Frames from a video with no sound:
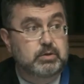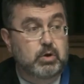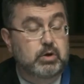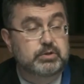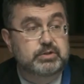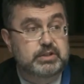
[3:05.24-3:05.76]

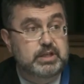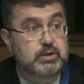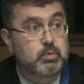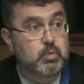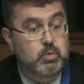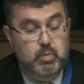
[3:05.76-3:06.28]
called
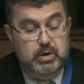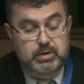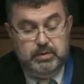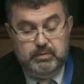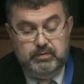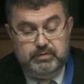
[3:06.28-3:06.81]

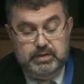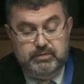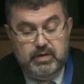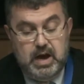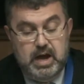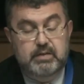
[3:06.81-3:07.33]

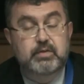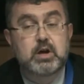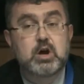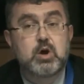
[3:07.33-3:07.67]
C-155,